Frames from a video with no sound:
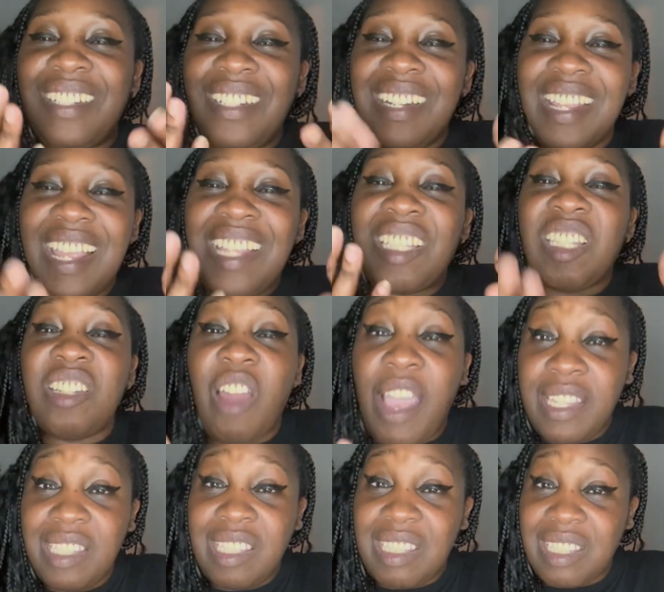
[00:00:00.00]
it's
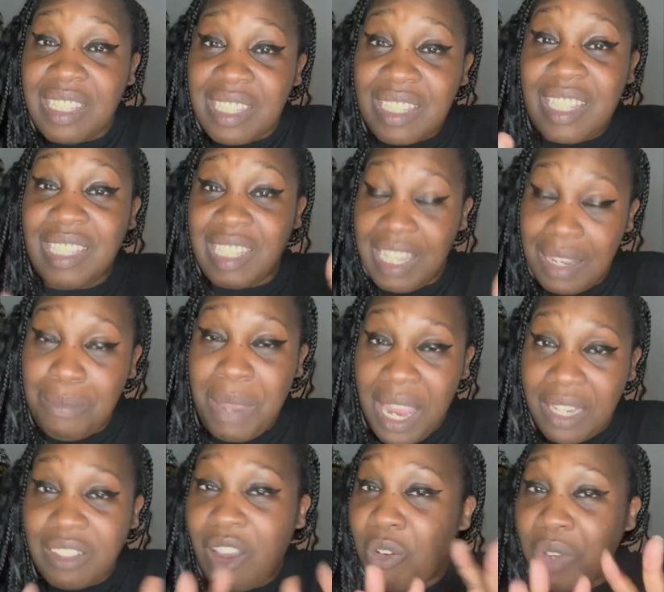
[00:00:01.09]
nice to see
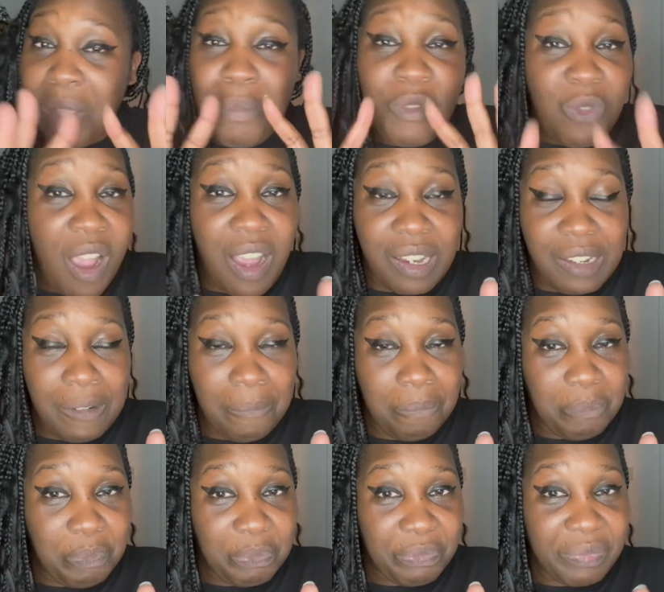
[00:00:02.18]
men, don't get me wrong,
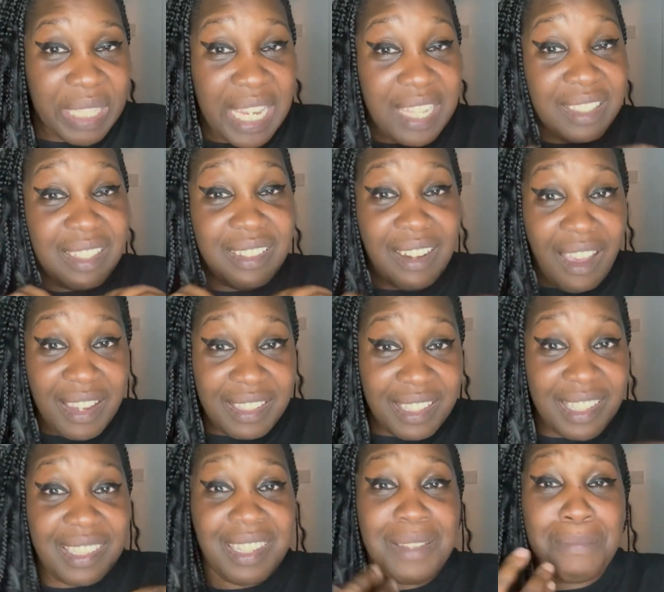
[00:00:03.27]
it's nice
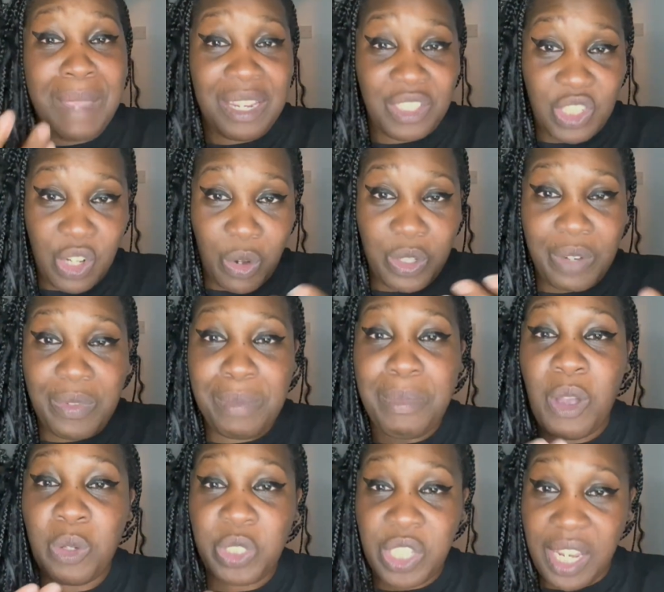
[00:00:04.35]
to see men show their
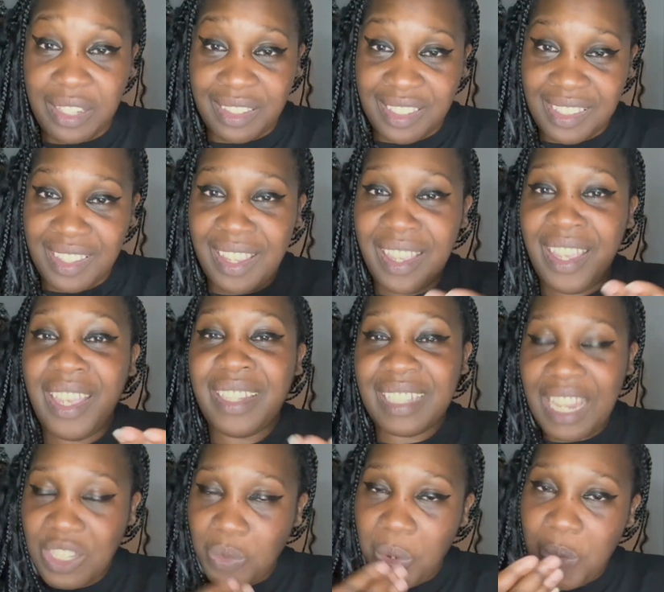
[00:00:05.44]
emotions.
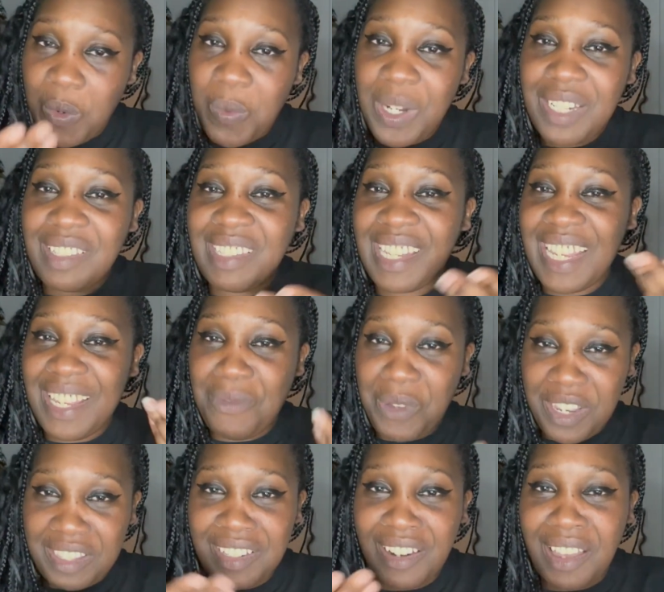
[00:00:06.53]
That's what we want to see.
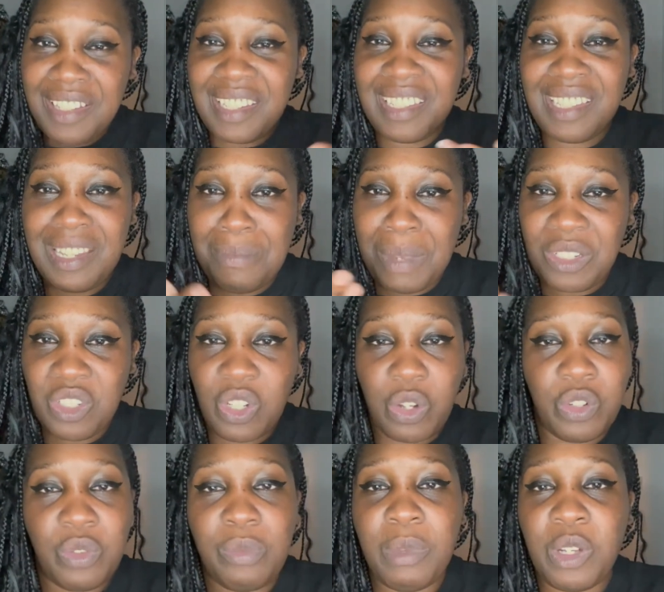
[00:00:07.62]
It's nice to see men show
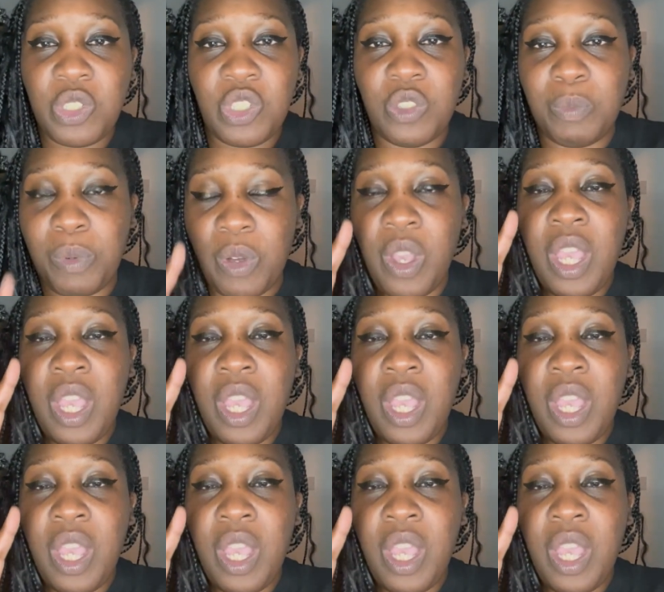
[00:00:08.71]
their emotions, but